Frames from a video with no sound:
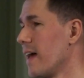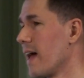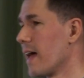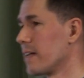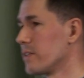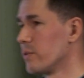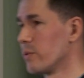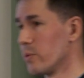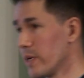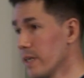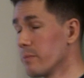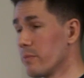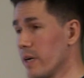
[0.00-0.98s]
And
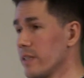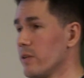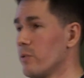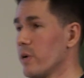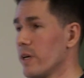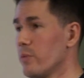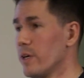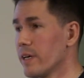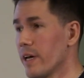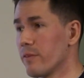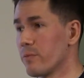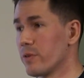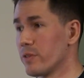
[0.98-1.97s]
we, by the way, we
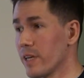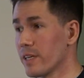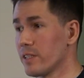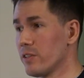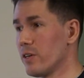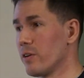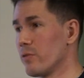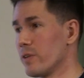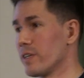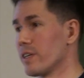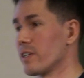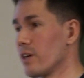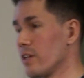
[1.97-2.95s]
have protected our
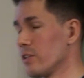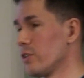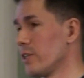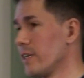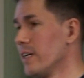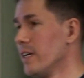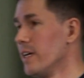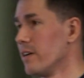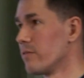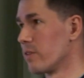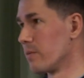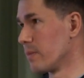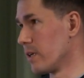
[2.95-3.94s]
technology
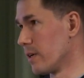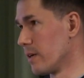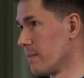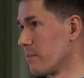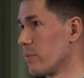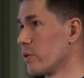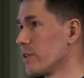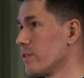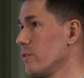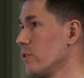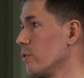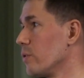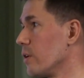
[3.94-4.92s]
from the point of
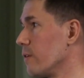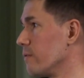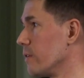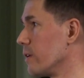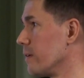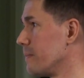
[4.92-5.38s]
view of